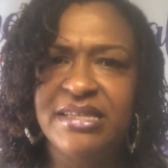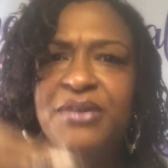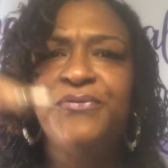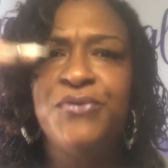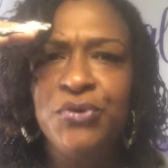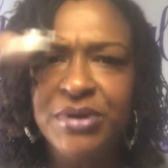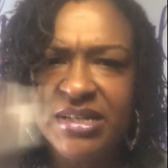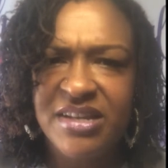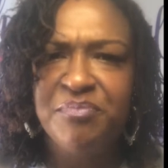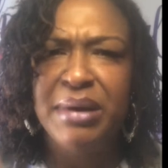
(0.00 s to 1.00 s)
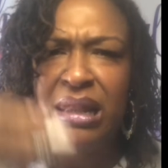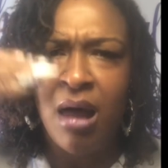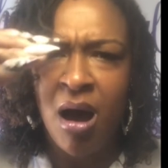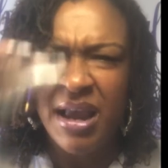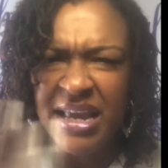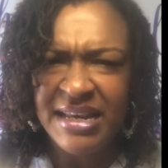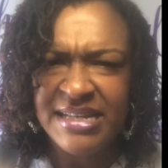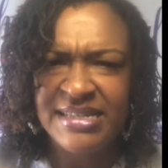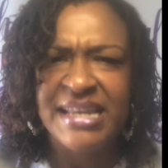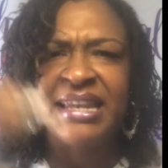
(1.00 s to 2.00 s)
the fullness of
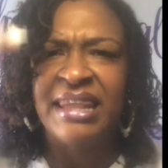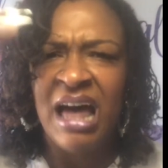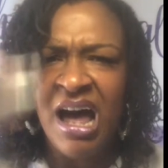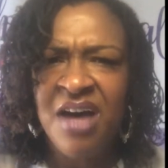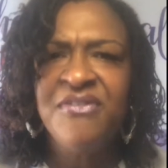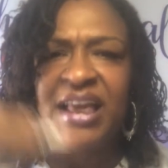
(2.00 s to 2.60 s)
belongingness and love